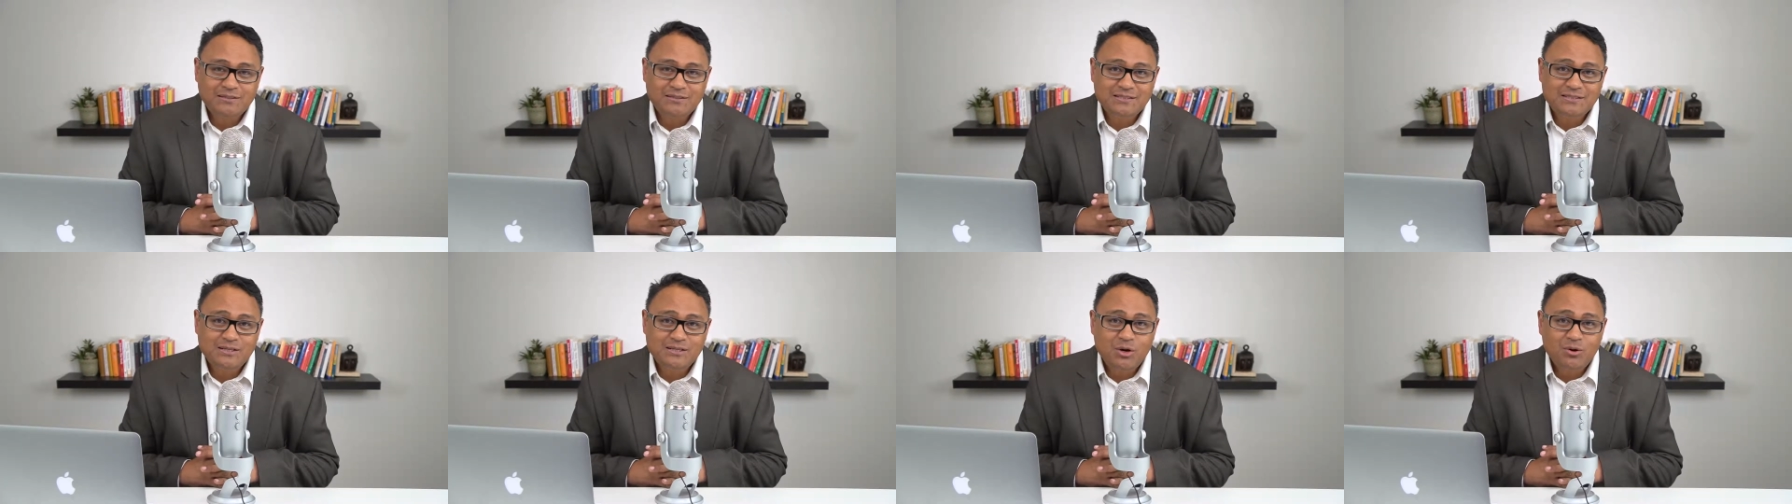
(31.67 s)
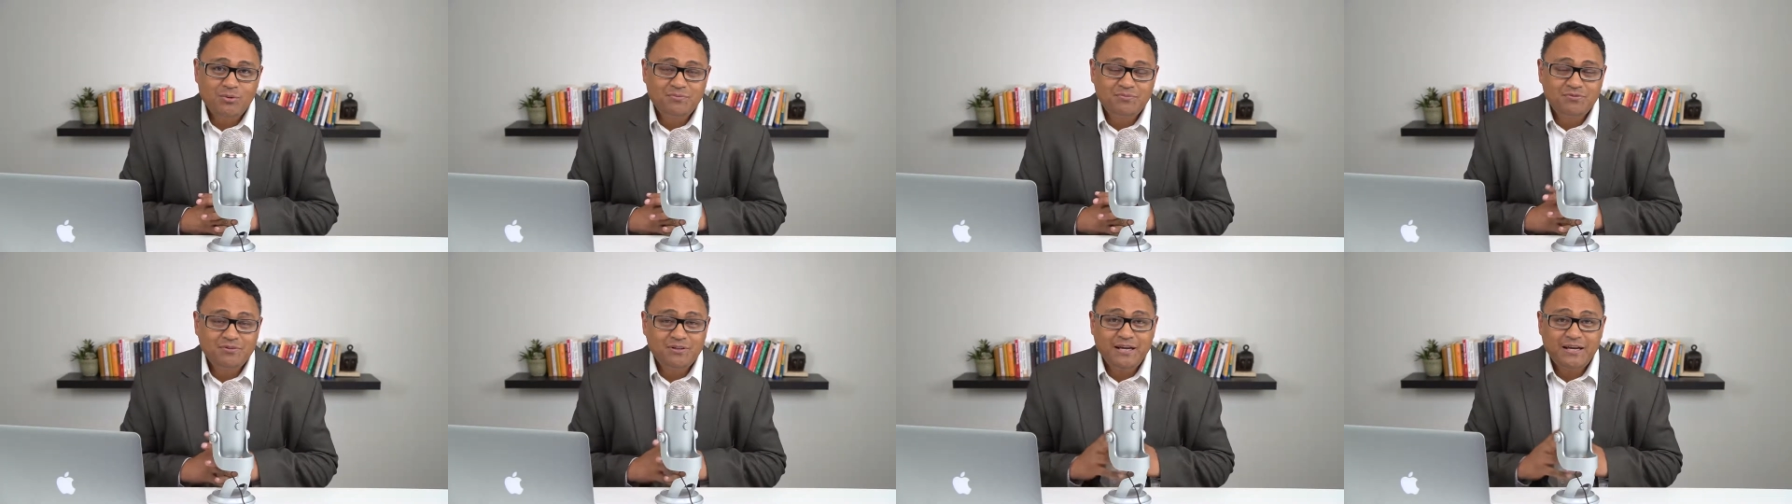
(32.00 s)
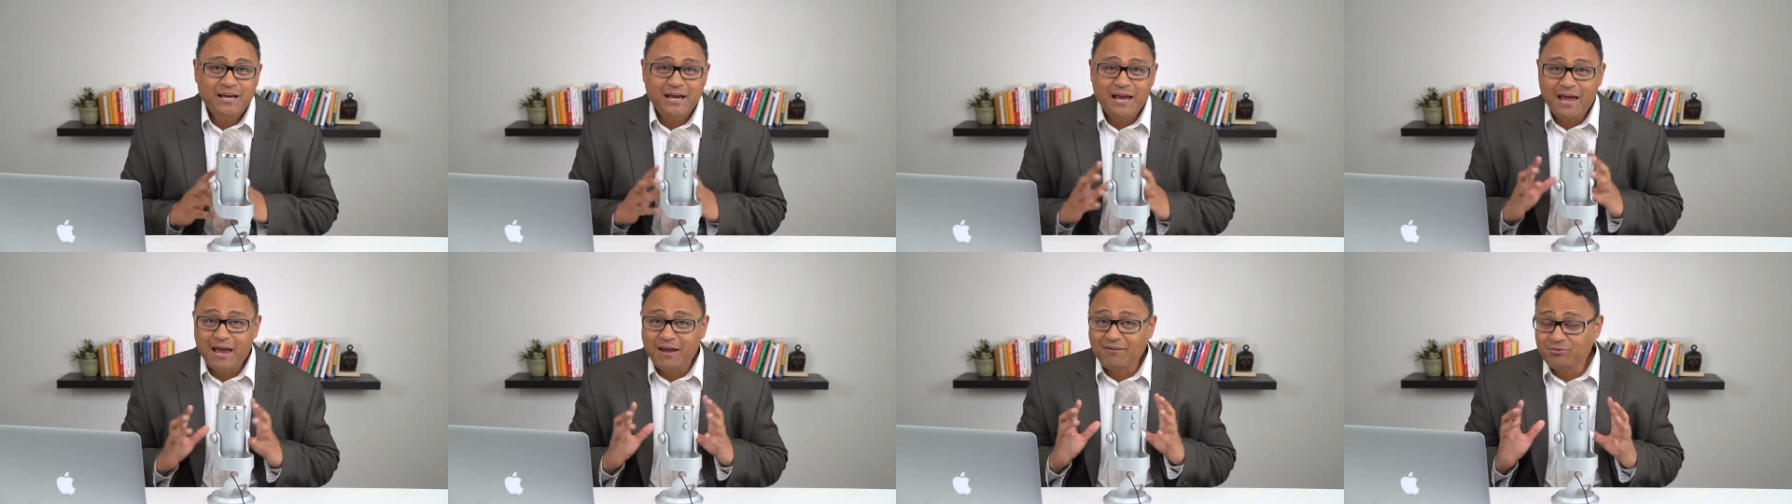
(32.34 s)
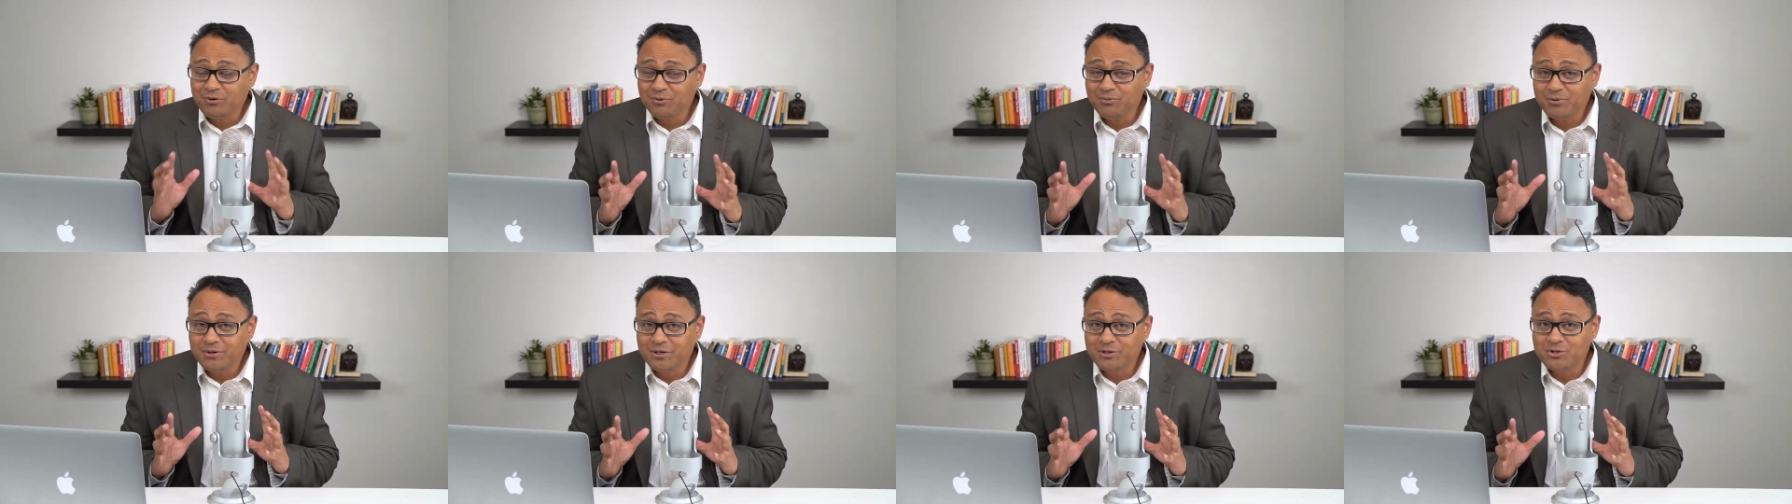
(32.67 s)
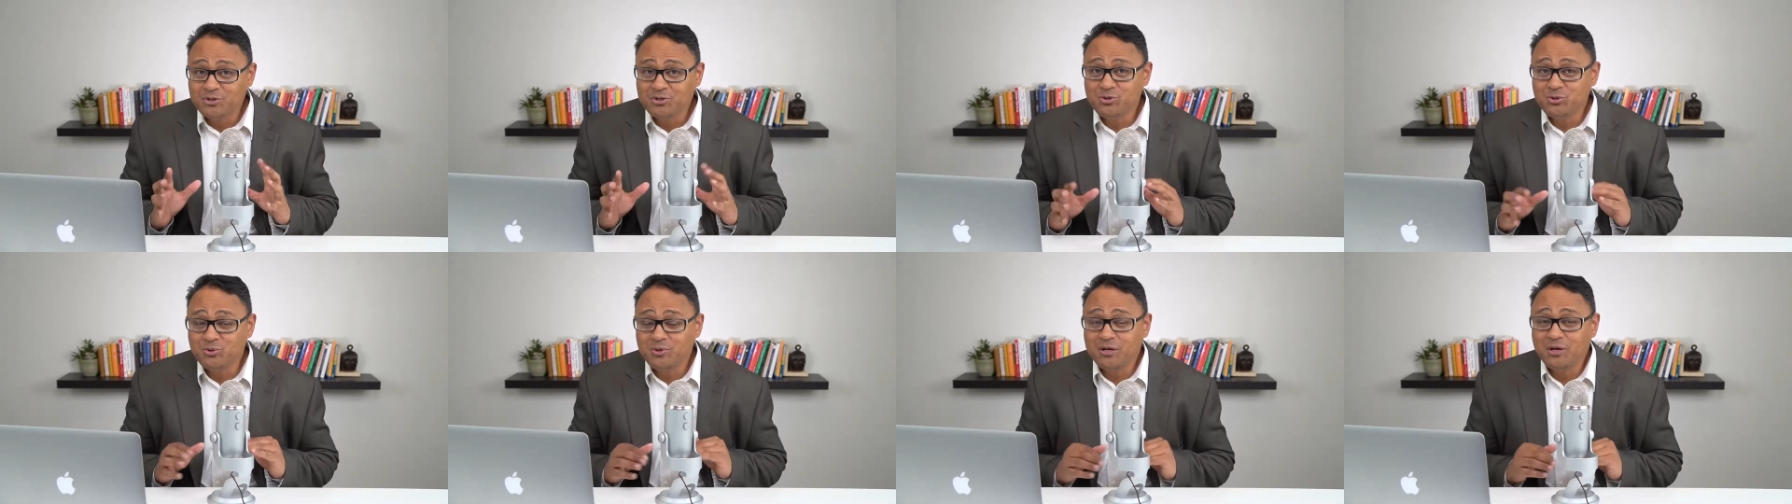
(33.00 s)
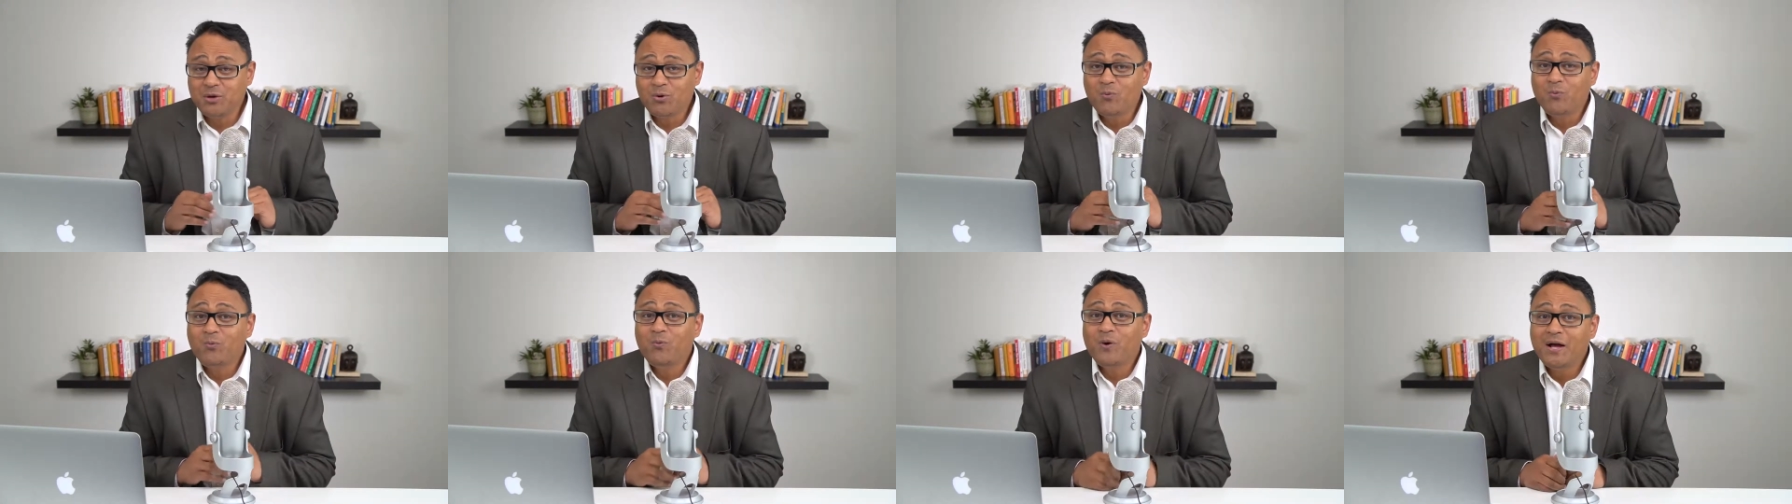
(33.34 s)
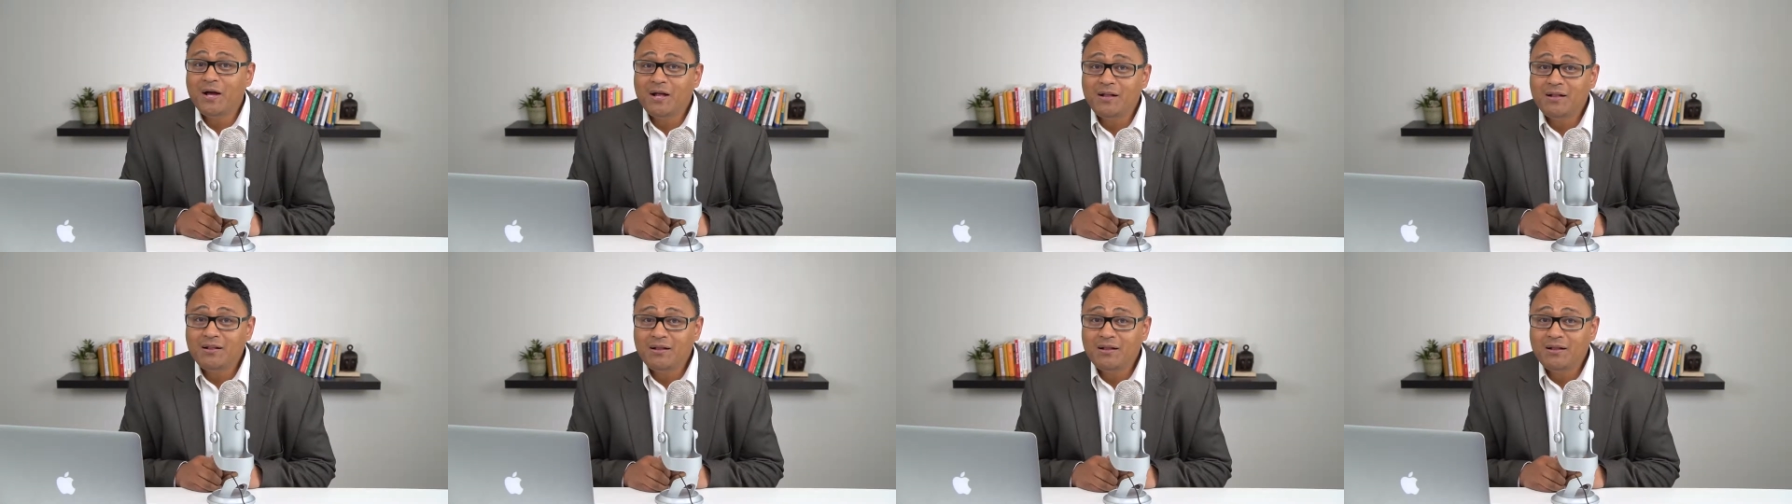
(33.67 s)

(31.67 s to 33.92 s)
Hopefully everyone is doing well